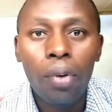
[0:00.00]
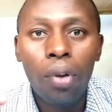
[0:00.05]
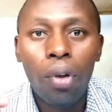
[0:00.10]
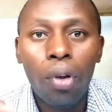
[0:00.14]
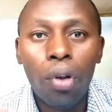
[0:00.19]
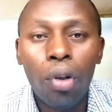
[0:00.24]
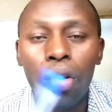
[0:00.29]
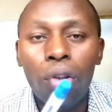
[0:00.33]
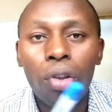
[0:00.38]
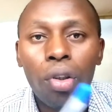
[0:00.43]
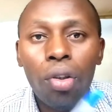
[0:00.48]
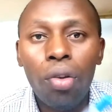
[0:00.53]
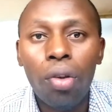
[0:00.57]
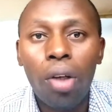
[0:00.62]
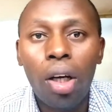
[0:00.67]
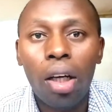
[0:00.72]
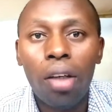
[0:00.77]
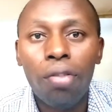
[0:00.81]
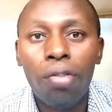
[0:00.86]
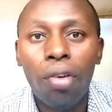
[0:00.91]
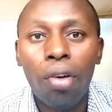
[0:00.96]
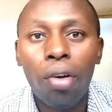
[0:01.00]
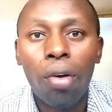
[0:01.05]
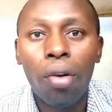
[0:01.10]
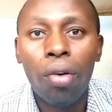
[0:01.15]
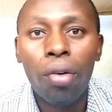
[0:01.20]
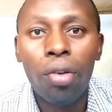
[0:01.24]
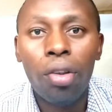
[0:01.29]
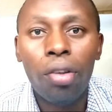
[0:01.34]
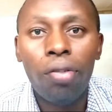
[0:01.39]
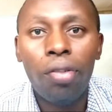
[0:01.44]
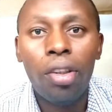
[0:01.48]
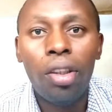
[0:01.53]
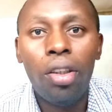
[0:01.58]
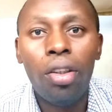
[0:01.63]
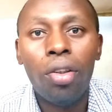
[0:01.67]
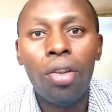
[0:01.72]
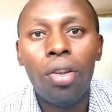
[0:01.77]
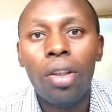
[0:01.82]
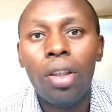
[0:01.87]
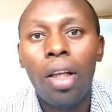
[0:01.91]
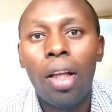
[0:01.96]
also you can follow those
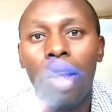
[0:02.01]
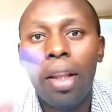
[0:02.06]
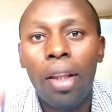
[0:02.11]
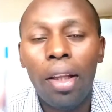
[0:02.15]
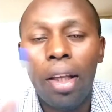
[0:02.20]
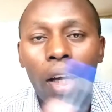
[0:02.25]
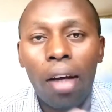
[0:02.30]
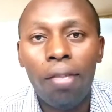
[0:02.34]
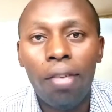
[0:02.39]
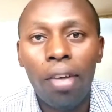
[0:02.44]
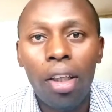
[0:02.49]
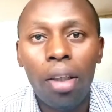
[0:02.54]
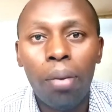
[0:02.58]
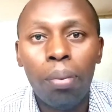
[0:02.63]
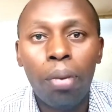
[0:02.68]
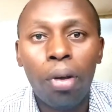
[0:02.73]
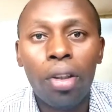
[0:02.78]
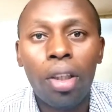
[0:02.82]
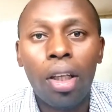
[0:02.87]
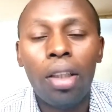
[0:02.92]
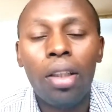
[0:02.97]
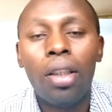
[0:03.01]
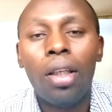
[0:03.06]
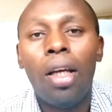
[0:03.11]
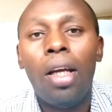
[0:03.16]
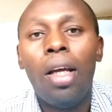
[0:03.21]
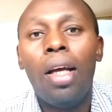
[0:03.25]
videos. They are very important.